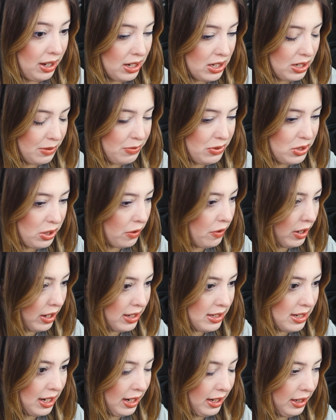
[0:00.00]
gosh, I'm so
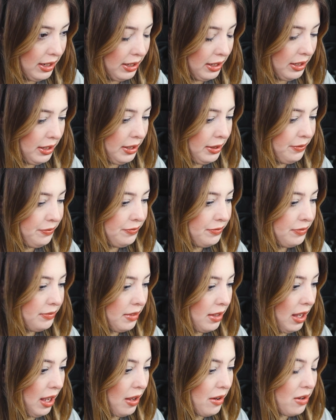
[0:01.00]
fucking tired.
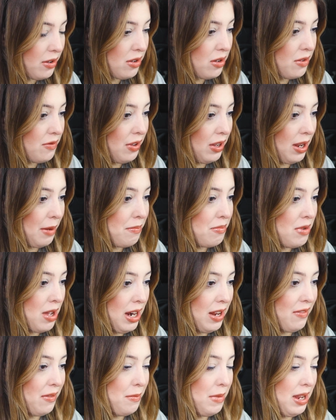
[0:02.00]
I feel like I'm
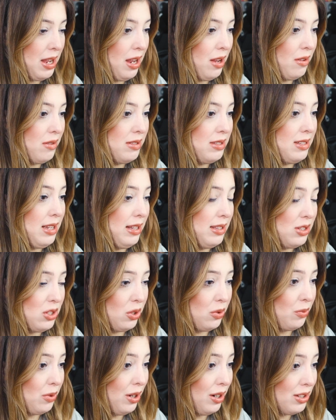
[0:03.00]
not even making sense
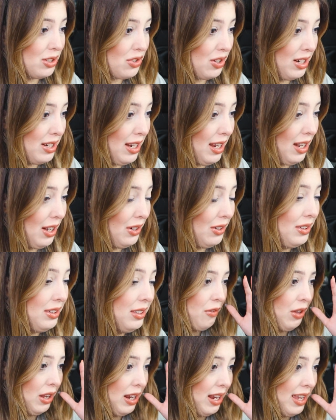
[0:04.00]
or words right now.
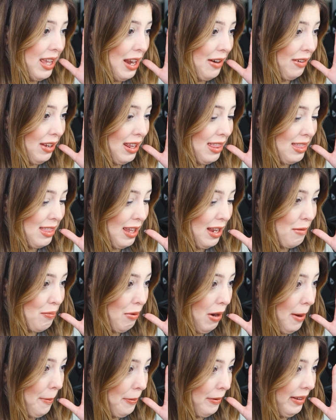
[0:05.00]
I feel like I can't really think
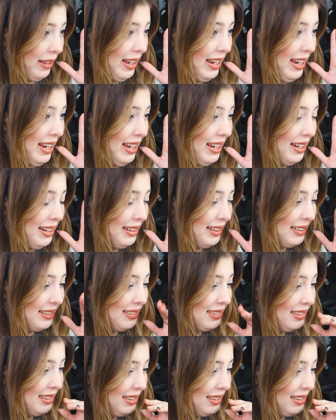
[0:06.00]
properly.